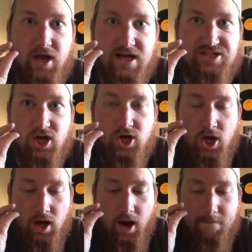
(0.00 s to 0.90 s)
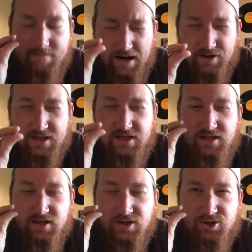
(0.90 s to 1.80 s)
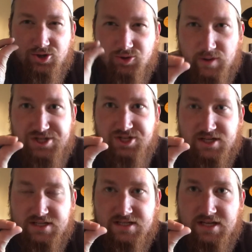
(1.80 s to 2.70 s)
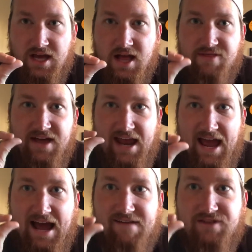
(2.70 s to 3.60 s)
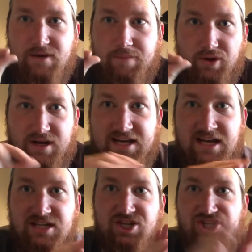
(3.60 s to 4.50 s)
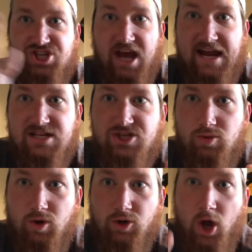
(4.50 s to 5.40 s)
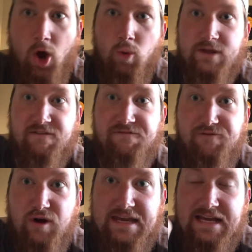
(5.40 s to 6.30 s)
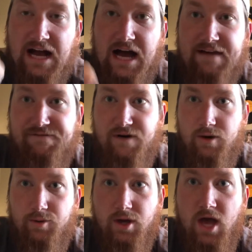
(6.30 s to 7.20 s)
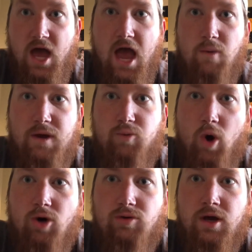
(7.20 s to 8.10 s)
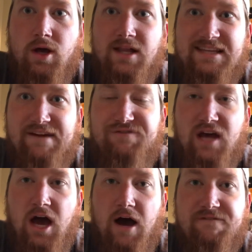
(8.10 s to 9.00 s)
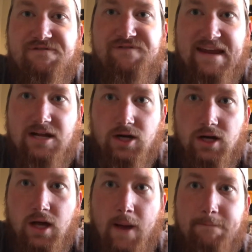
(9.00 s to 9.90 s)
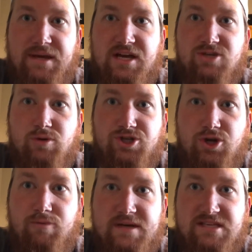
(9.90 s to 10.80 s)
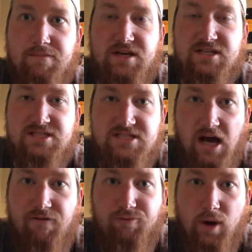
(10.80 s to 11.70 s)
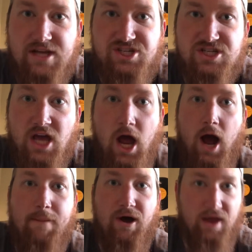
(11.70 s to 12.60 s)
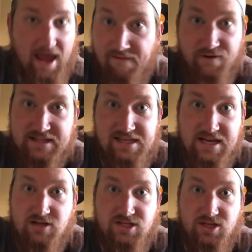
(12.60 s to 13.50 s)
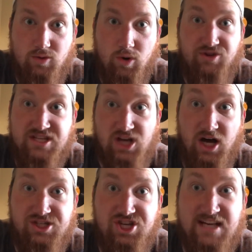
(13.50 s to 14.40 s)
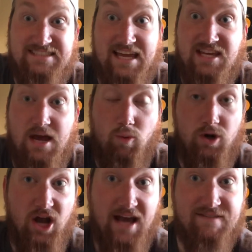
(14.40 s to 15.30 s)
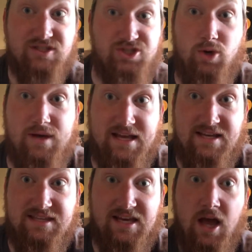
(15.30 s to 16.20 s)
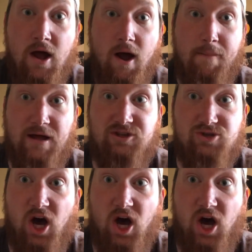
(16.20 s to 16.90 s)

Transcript: as American Christians that have the ability to change the world with a freaking iPhone, and we won't lift a finger because we're too busy being self-righteous about everything else in the world that's unjust, and yet we're not even doing anything about those